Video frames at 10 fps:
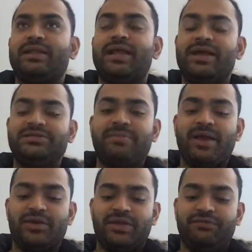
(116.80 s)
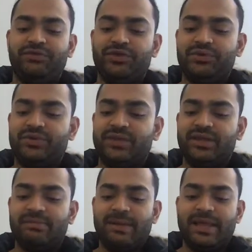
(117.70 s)
Nightmares, if you don't know the
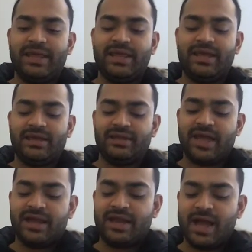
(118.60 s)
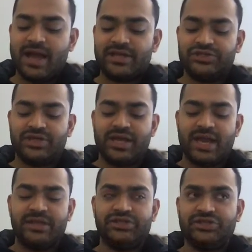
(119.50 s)
spelling, it's
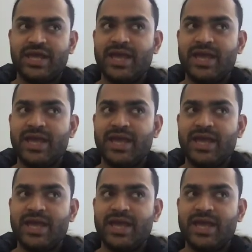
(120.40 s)
N-I-G-H-T-M-A-R-E-S.